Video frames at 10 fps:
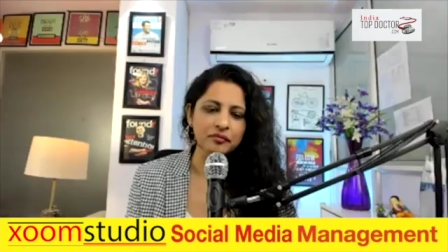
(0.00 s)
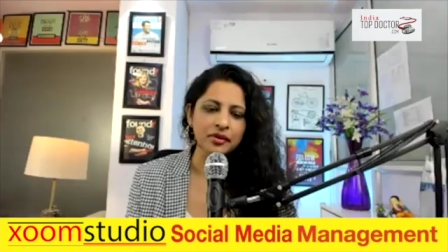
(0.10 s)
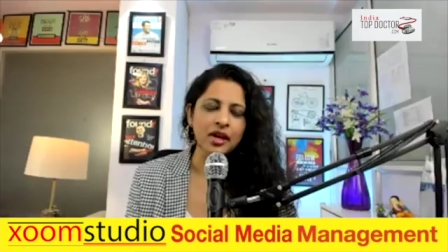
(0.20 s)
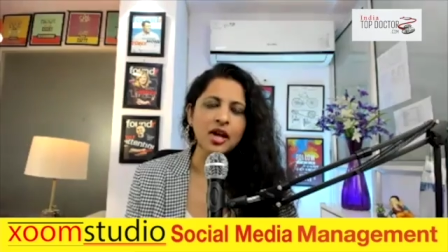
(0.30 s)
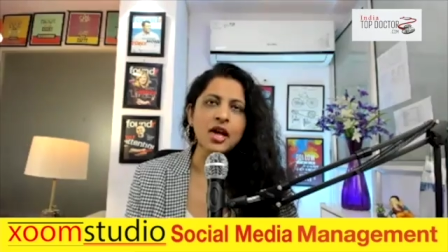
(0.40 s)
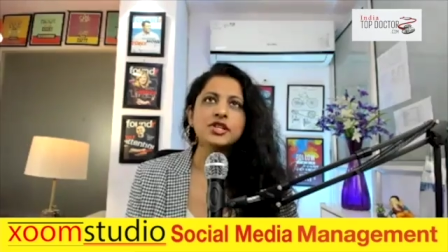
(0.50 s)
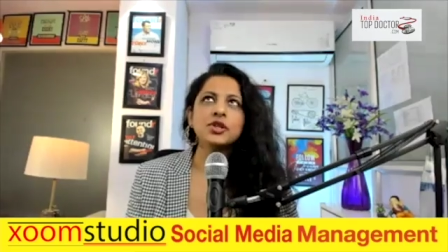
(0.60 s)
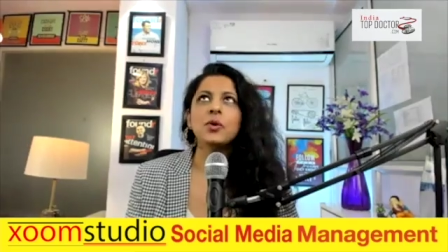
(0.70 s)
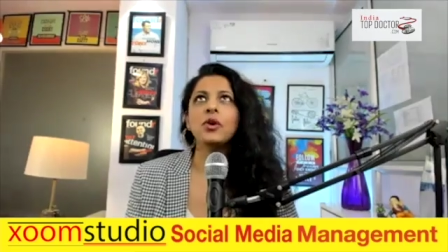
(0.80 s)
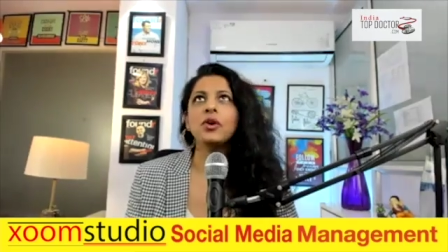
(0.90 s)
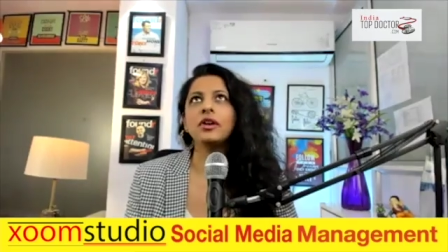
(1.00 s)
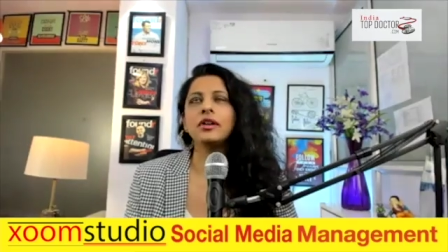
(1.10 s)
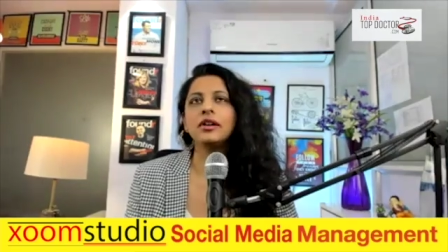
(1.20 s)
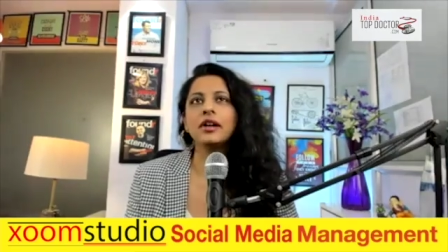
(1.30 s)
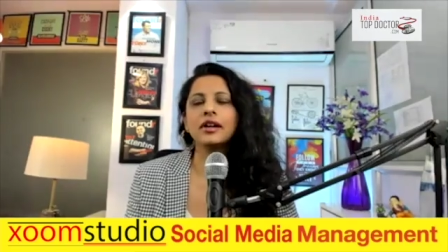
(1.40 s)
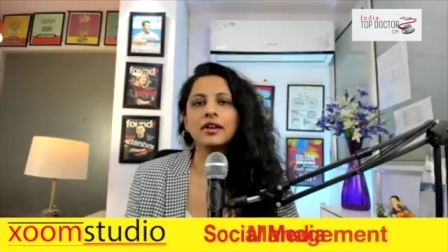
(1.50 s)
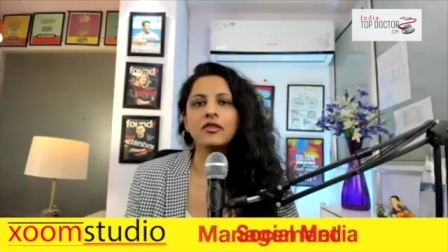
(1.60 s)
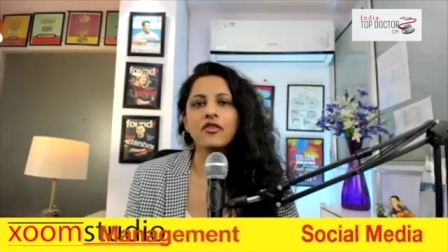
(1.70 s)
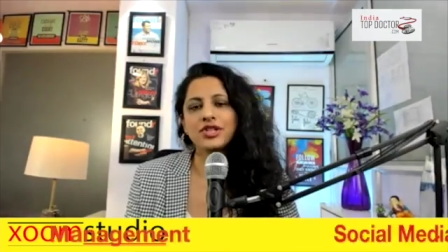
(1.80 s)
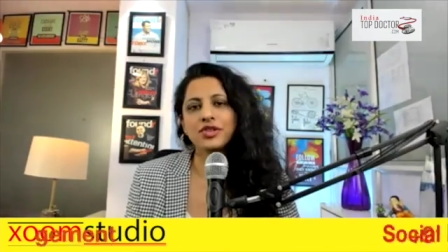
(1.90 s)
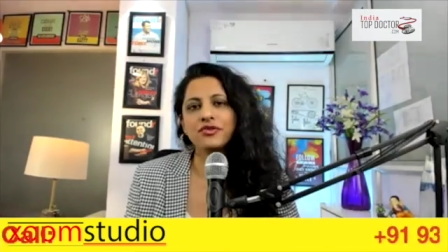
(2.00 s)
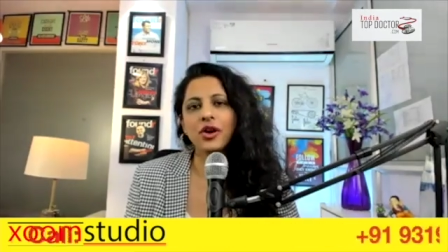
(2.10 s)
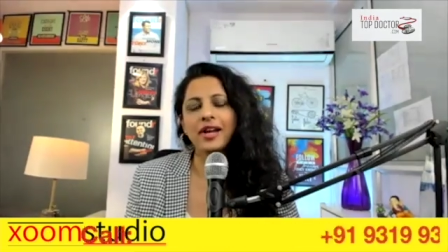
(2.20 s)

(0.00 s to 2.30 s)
So first of all,